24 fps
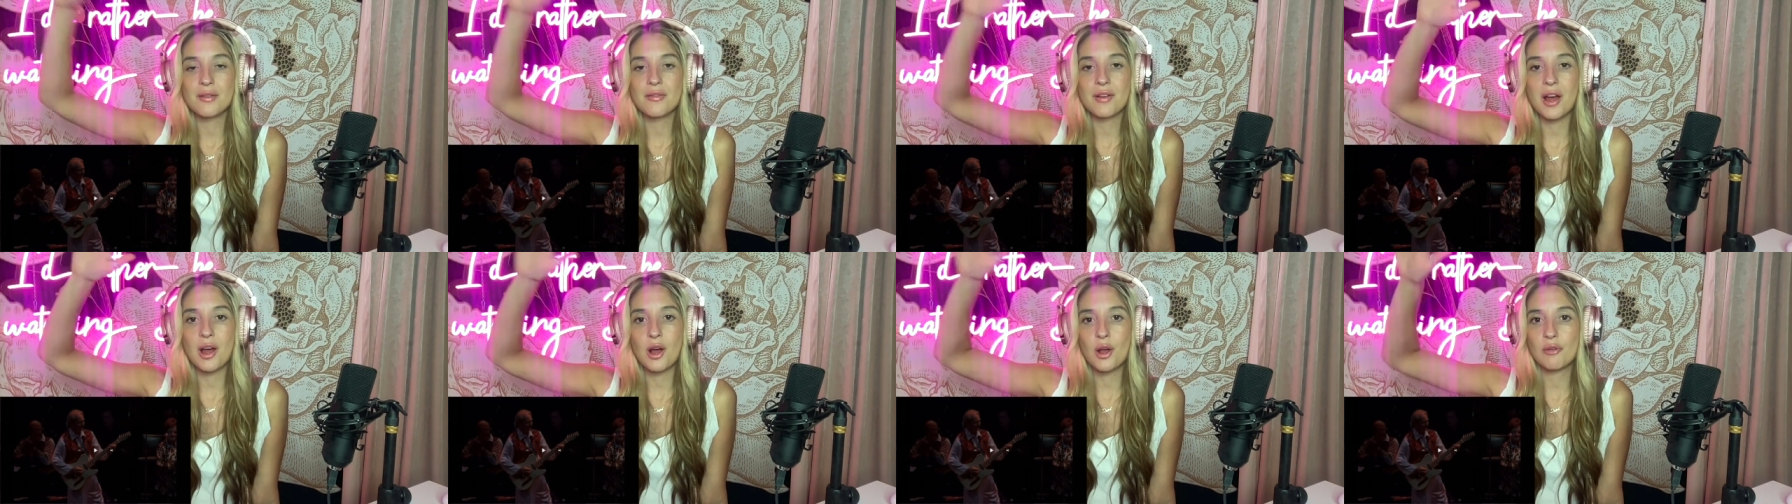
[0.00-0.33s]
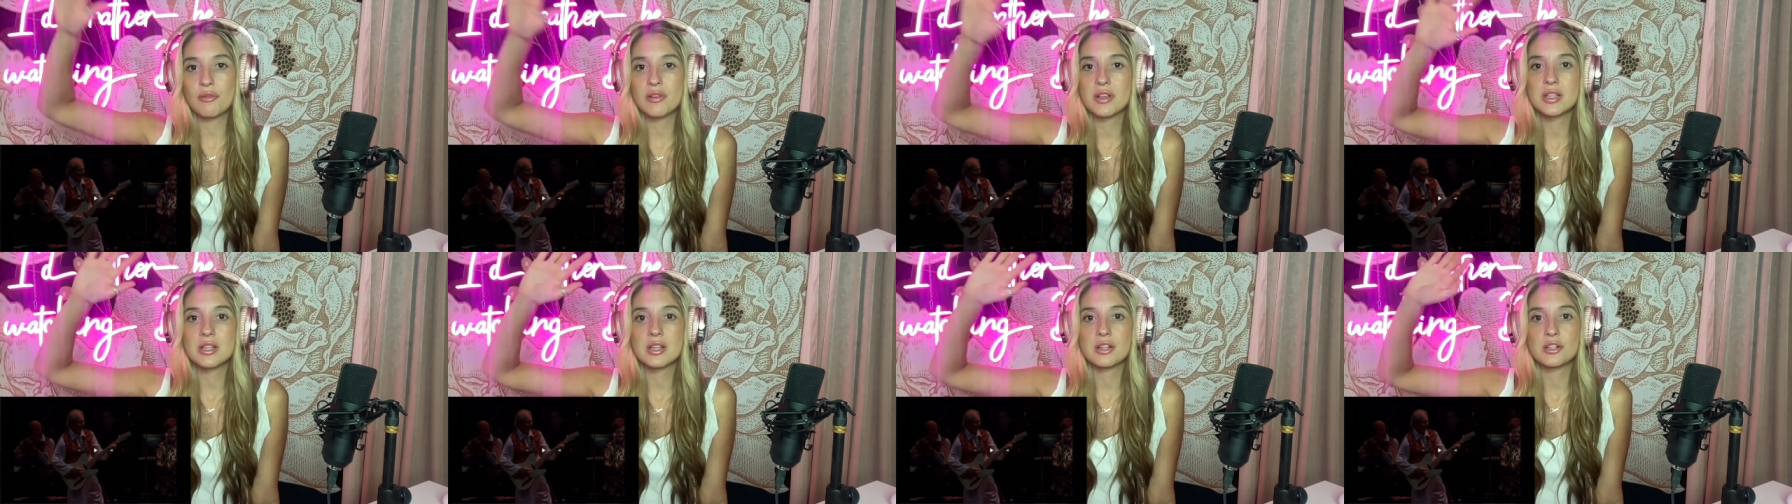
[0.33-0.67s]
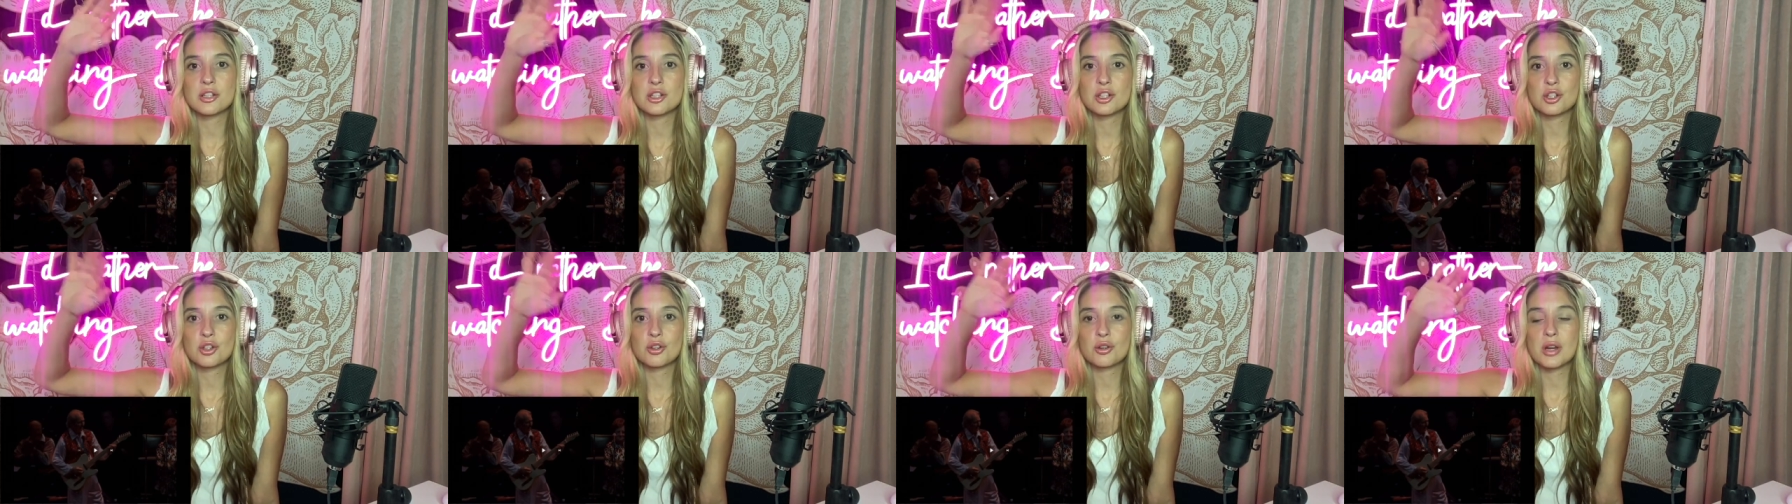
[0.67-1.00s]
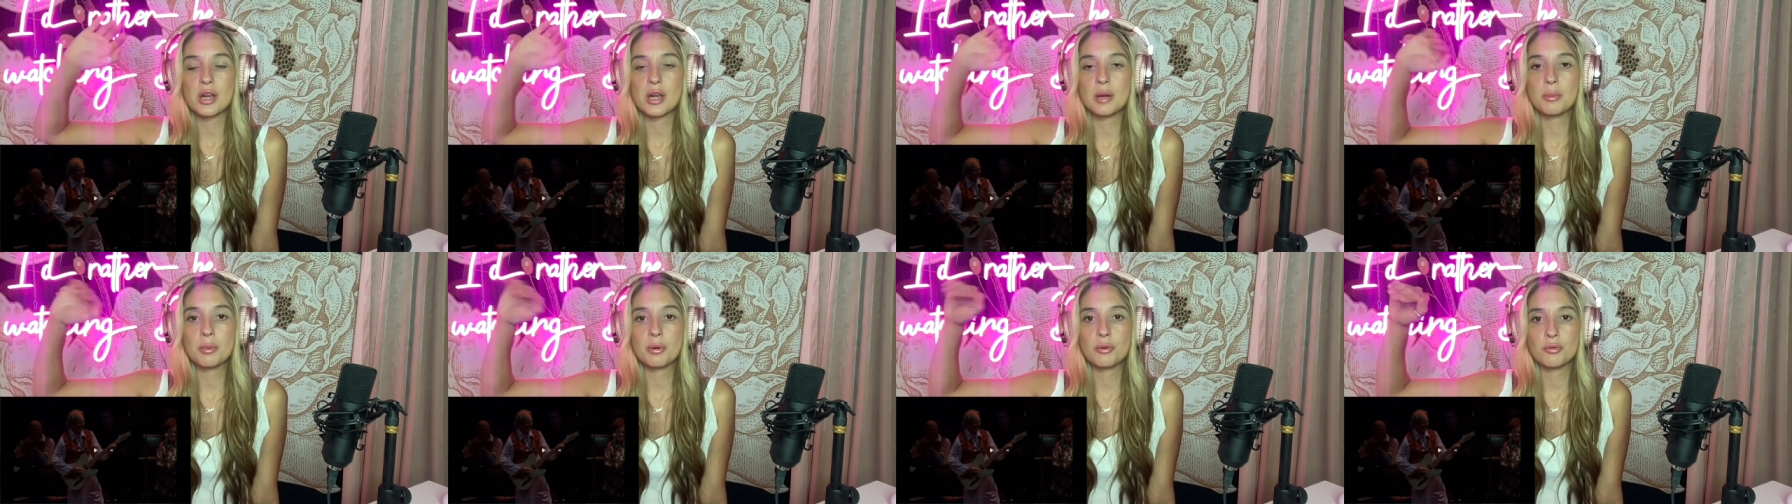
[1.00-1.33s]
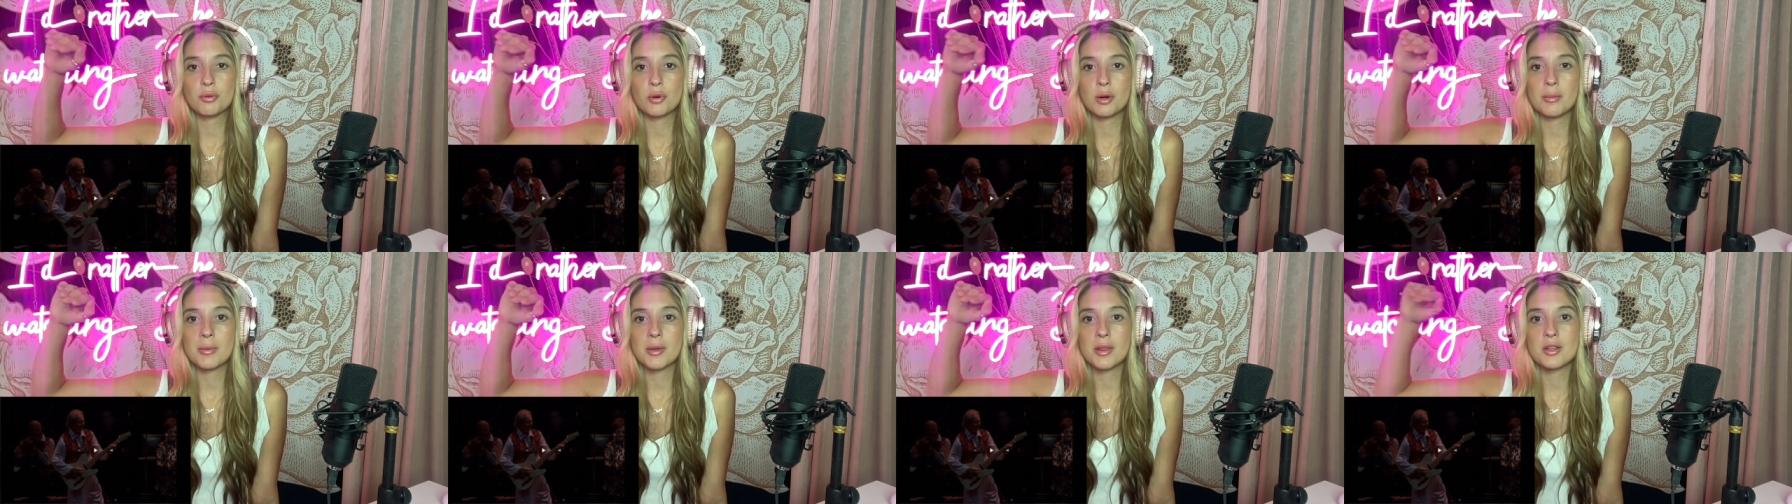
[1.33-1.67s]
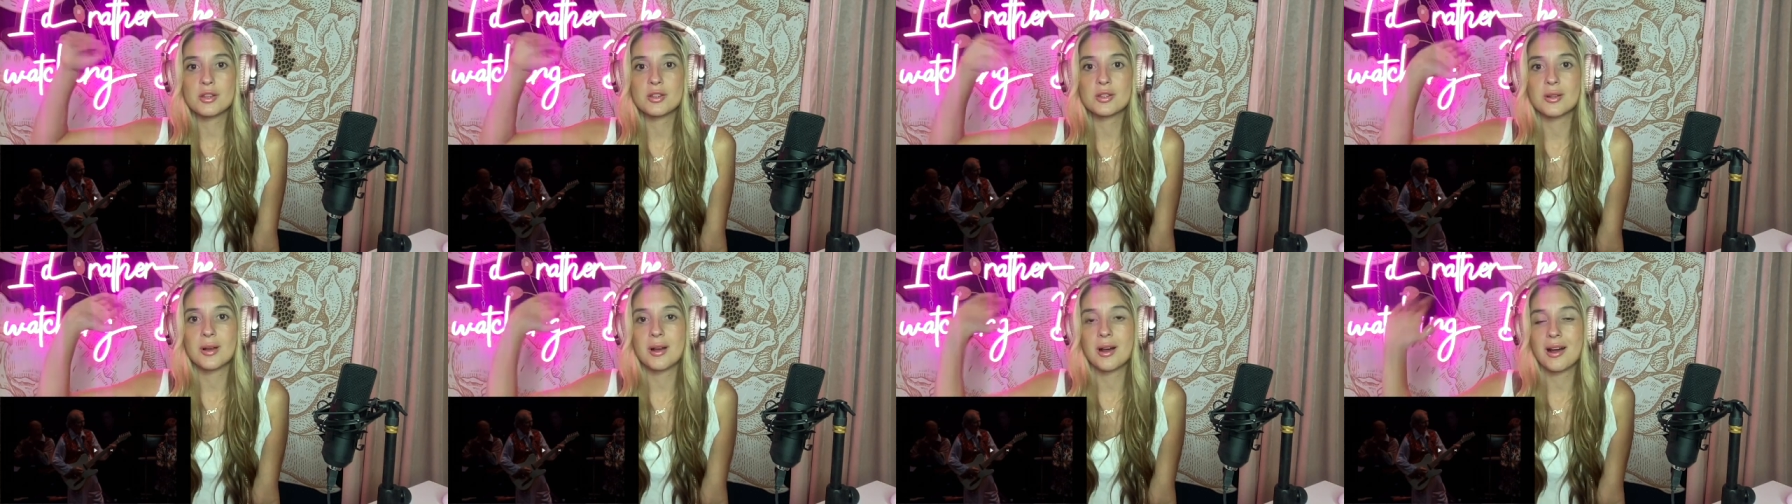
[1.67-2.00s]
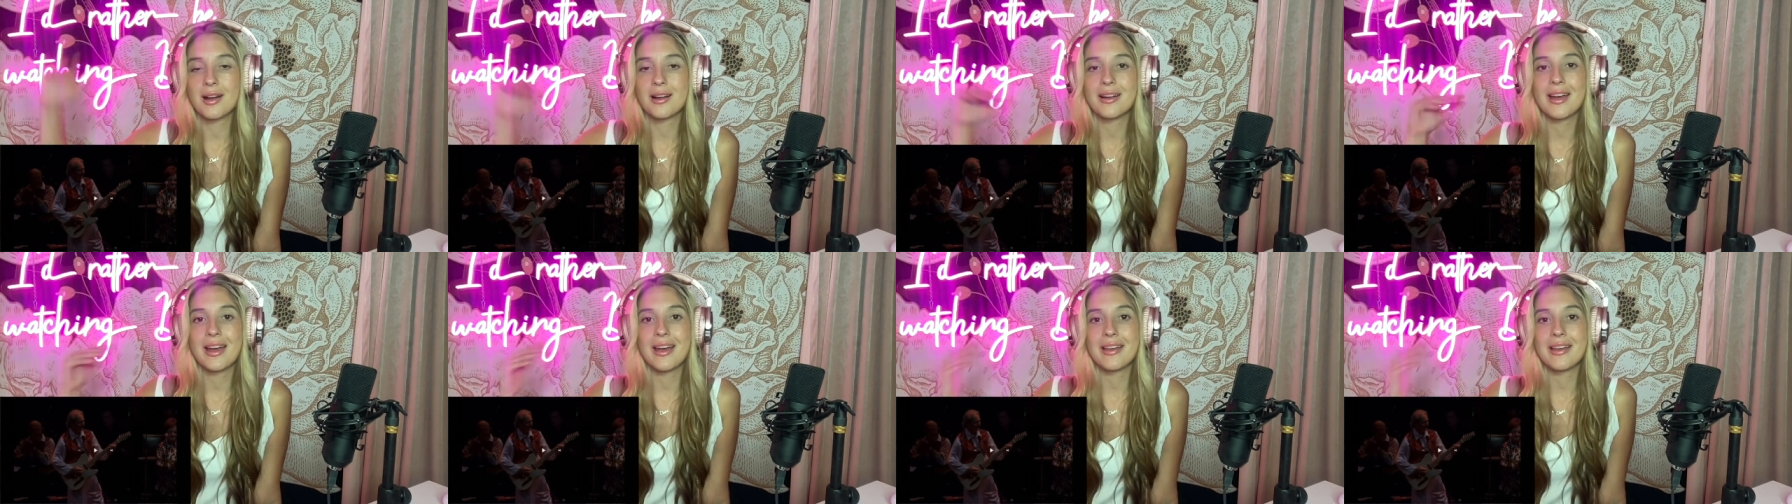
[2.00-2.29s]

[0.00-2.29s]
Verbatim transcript: of Elvis on the screen performing the song